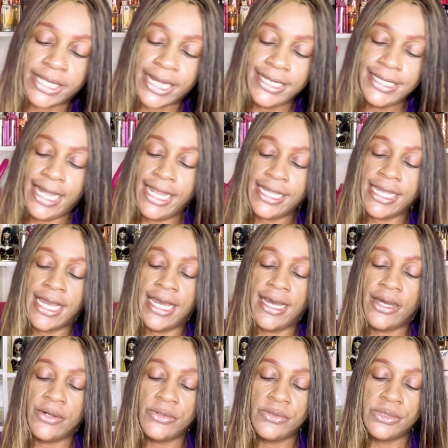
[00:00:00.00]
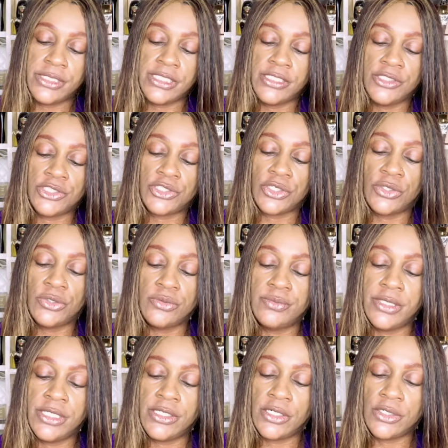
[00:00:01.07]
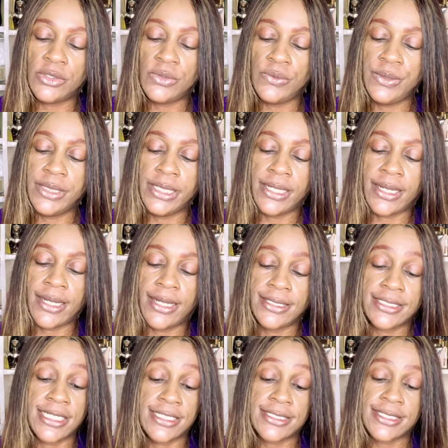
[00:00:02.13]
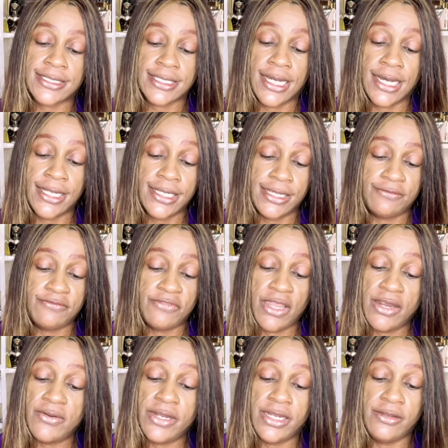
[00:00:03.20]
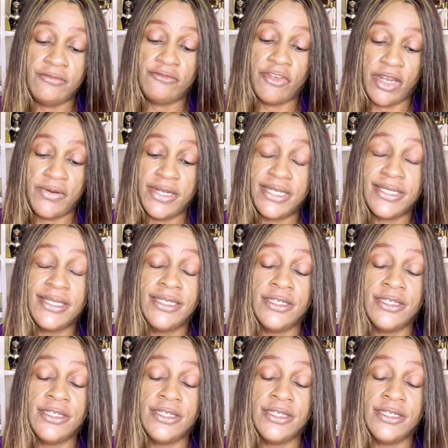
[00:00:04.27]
I like how the Joe Malone testers are. They're very, very,